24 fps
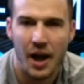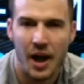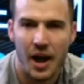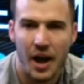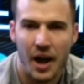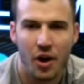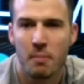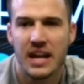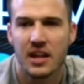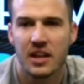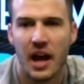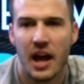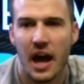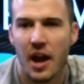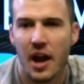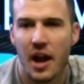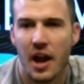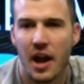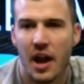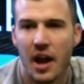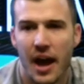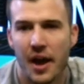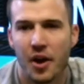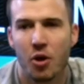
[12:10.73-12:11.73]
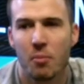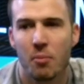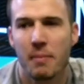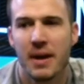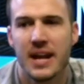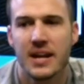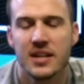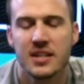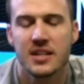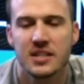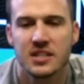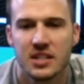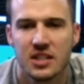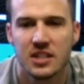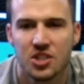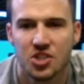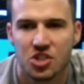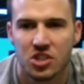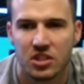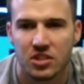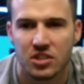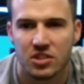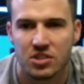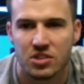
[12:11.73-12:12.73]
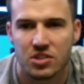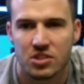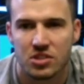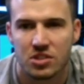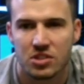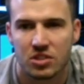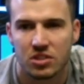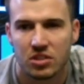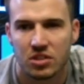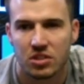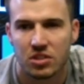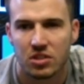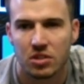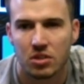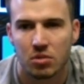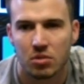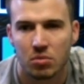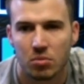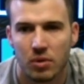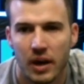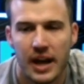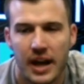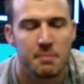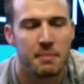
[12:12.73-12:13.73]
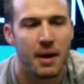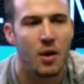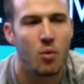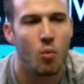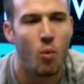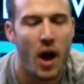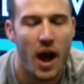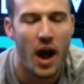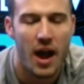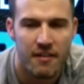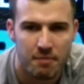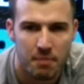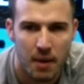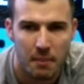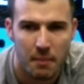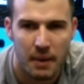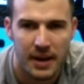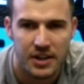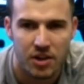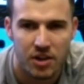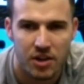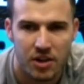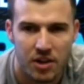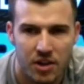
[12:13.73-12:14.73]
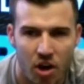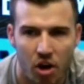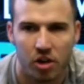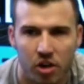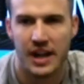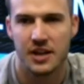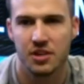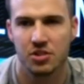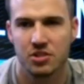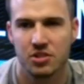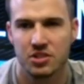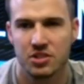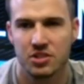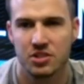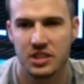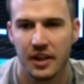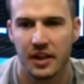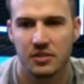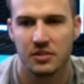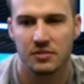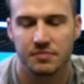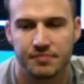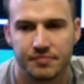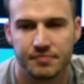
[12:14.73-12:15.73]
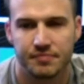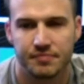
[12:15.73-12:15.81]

I don't make I, I don't make decisions right? My wife, my, my daughter handles that.